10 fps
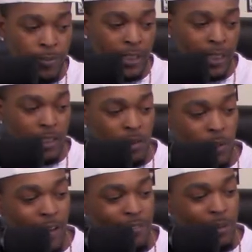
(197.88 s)
And that's how you
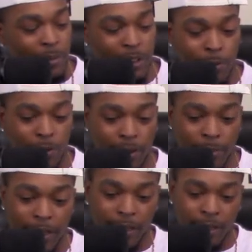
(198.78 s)
have to be to really
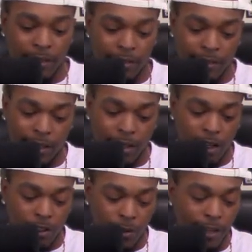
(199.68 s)
make it and to stay
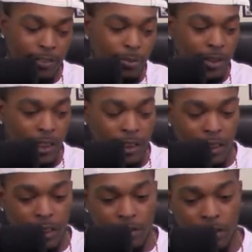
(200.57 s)
on. You have to be
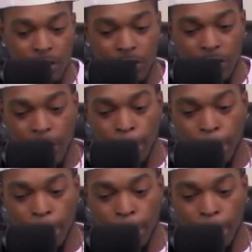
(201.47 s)
dedicated to the shit.